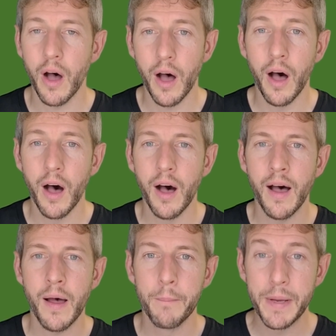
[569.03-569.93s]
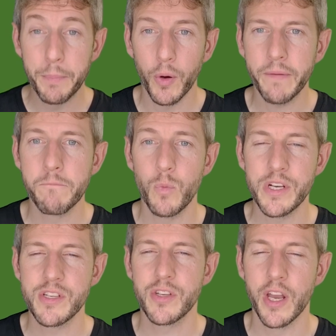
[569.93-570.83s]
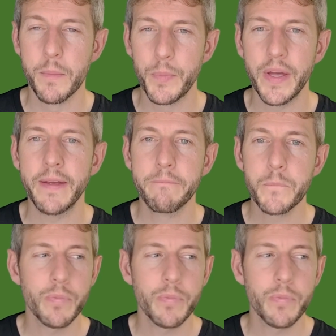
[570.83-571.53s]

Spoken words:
our midpoint, which is going to be